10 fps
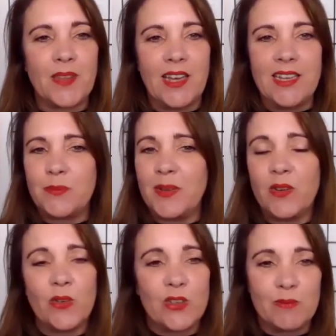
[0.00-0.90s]
It's been
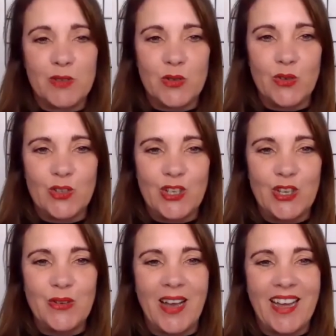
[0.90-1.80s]
awesome to talk to
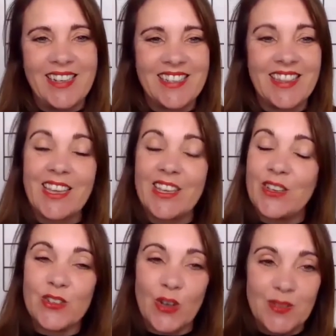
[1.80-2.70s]
you, and thank you
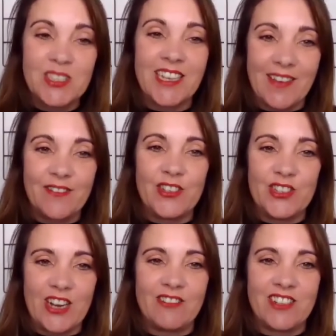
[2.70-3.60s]
so much again for
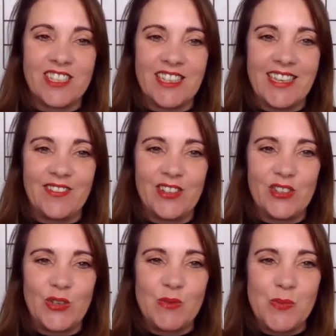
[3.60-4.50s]
generously giving
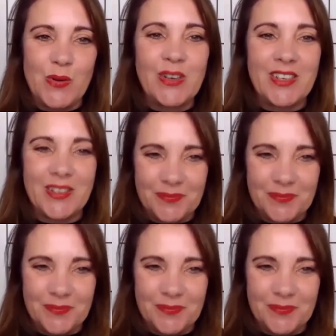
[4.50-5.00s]
us your book.